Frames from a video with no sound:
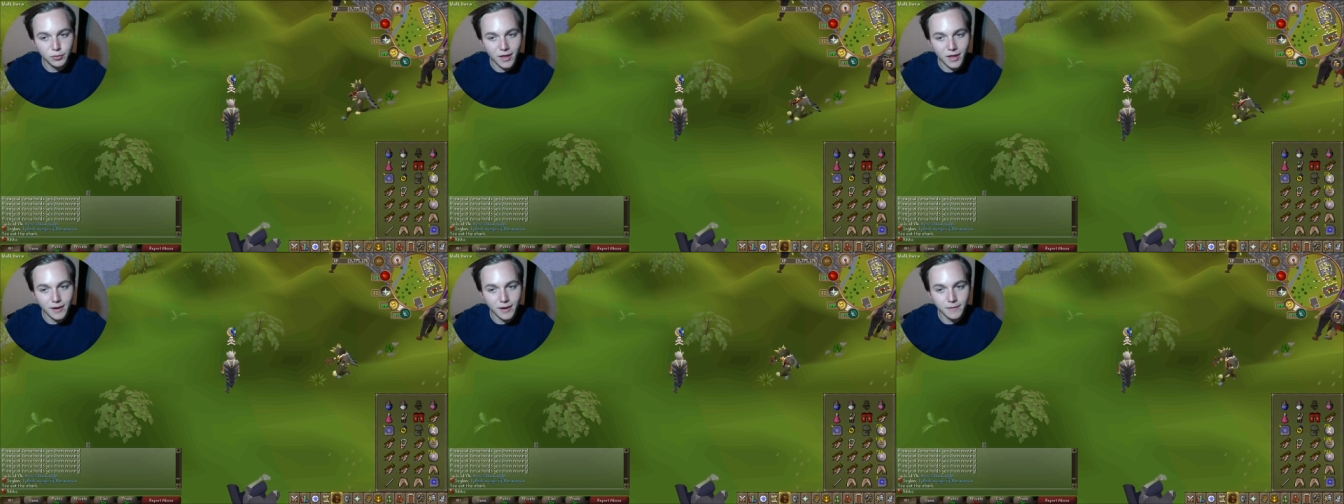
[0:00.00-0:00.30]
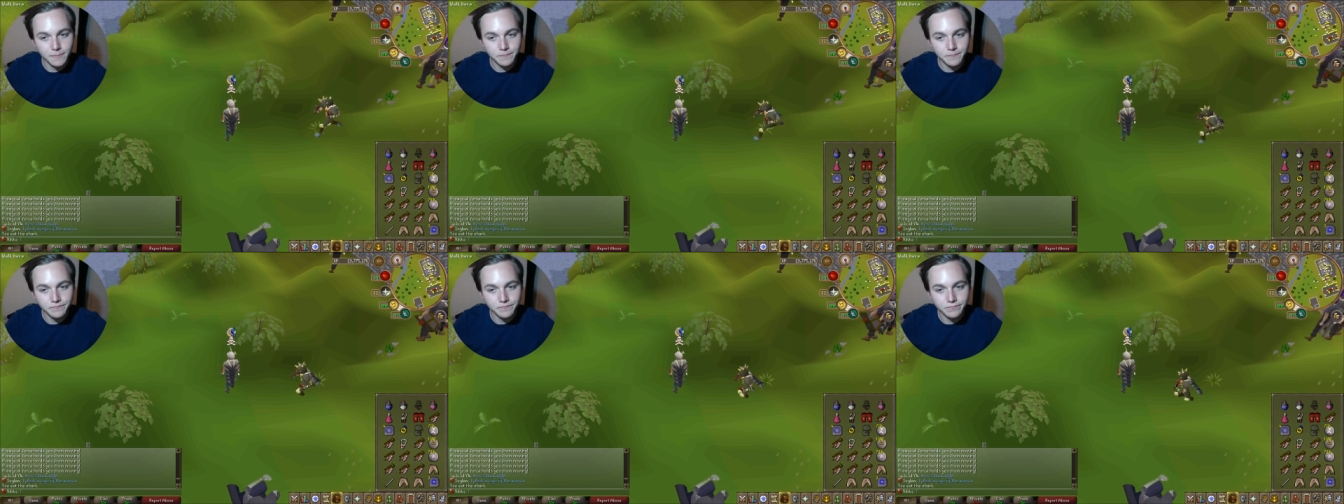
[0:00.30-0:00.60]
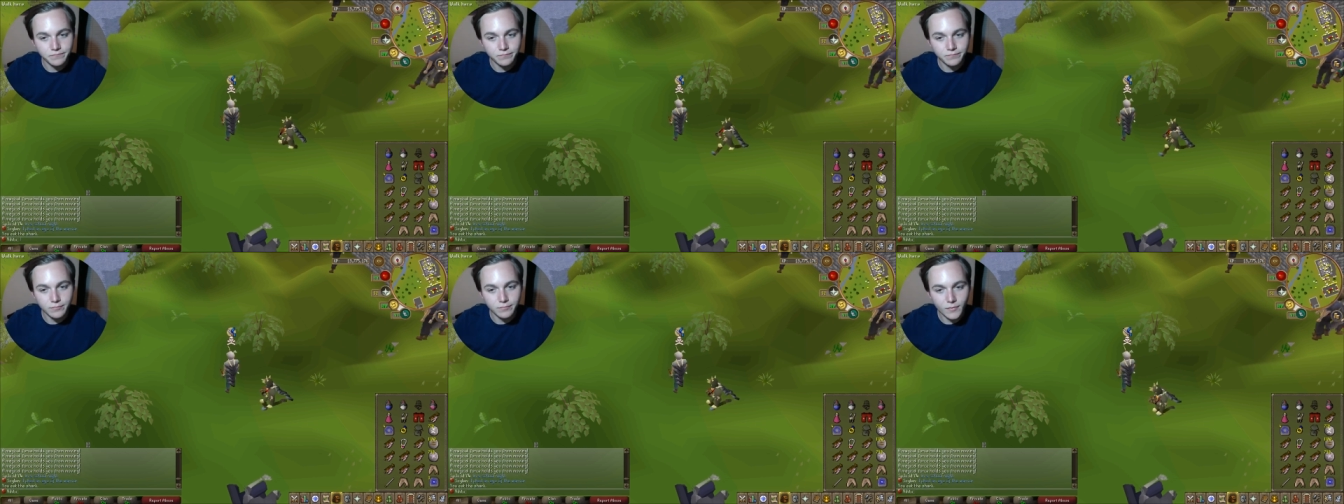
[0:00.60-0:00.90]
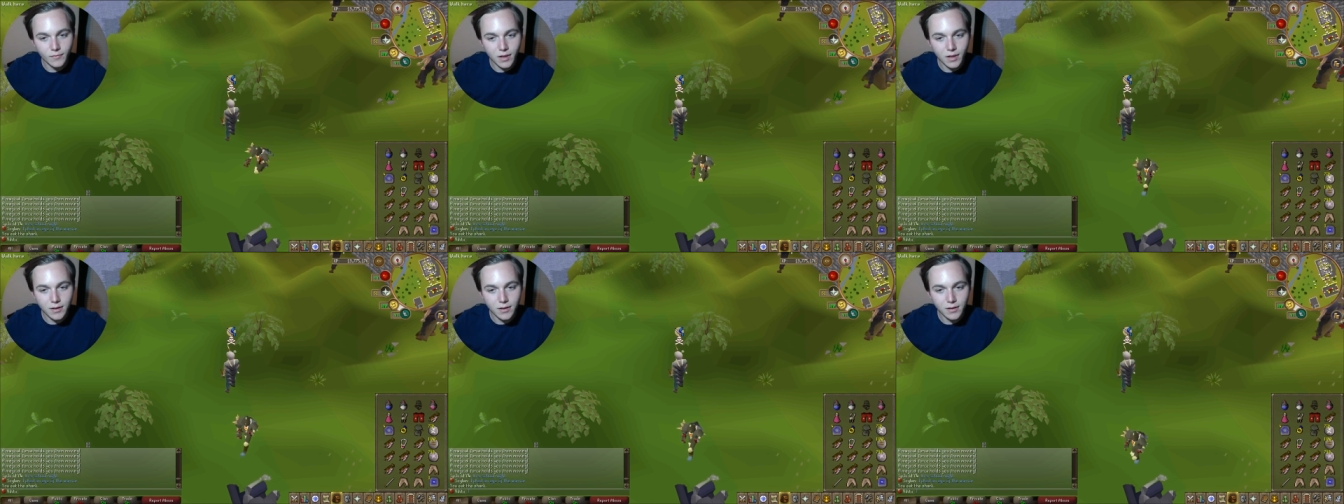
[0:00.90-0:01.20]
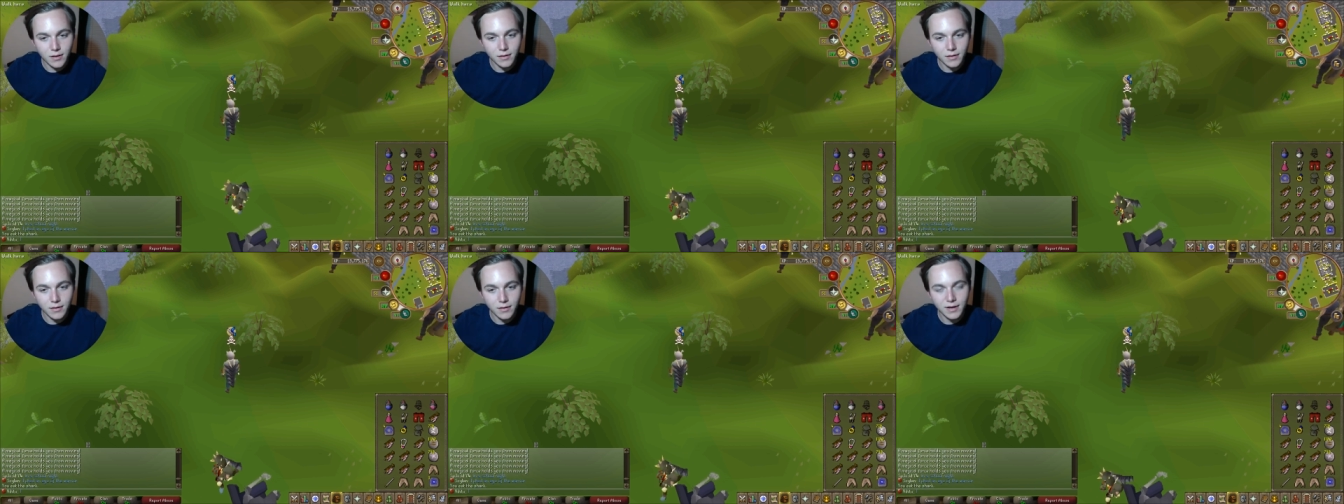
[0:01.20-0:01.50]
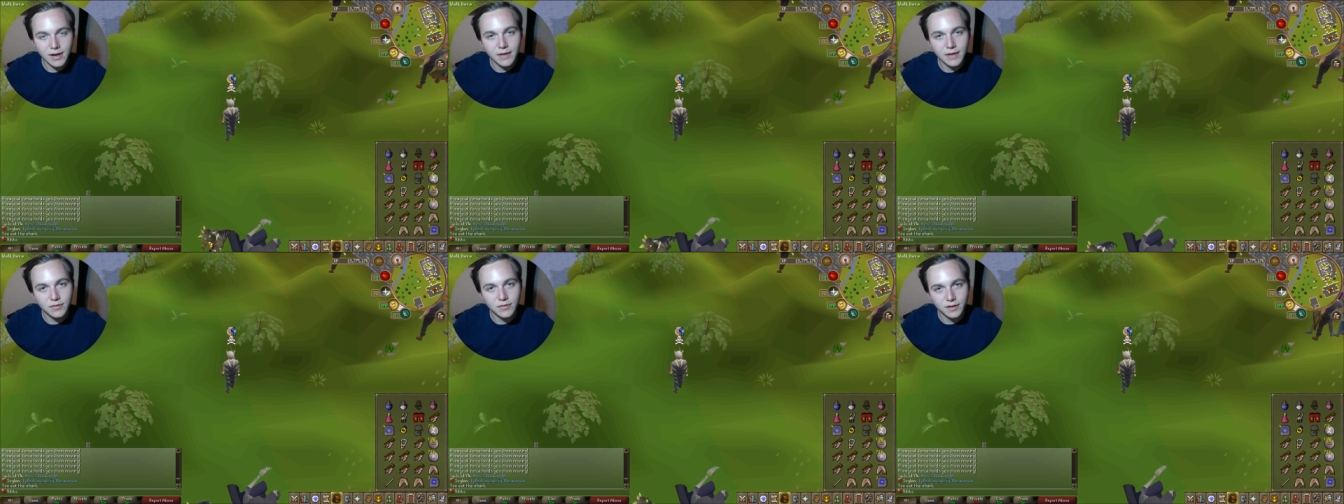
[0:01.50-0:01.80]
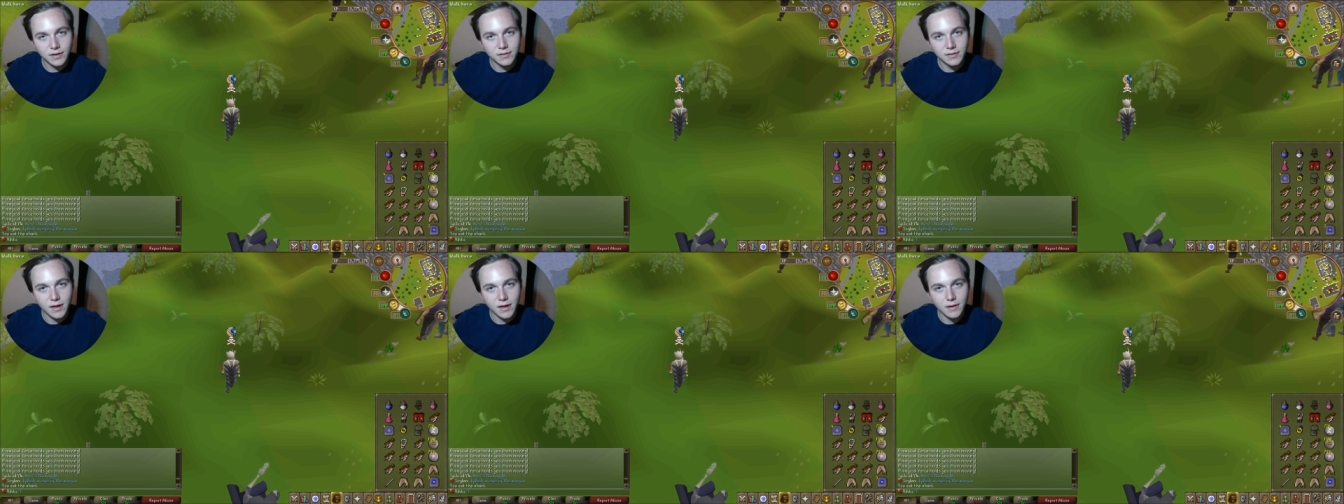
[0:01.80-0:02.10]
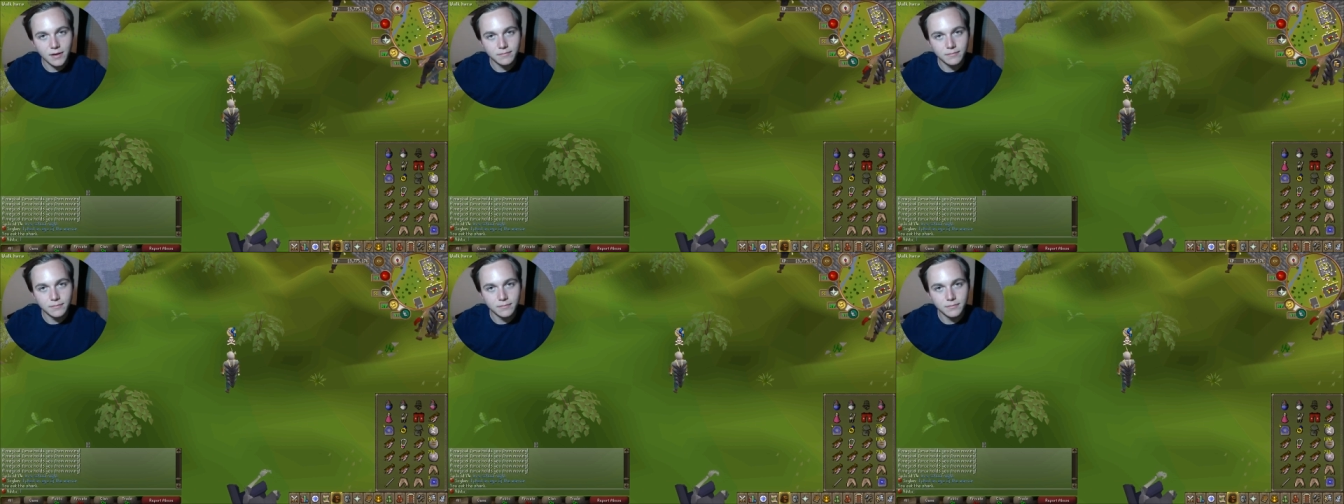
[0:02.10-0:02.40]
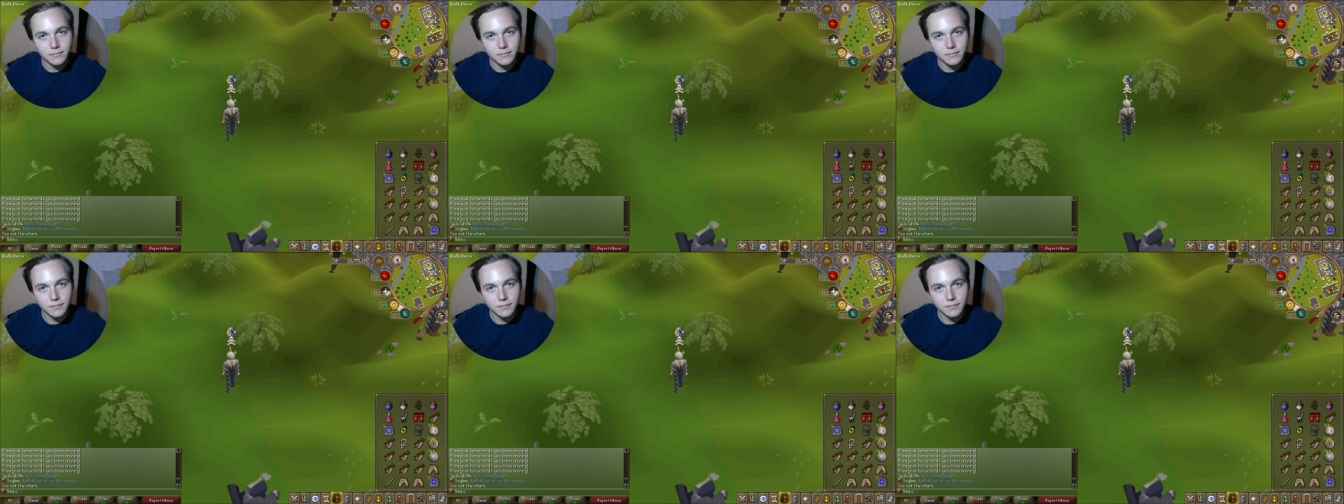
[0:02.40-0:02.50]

play. And have a nice day.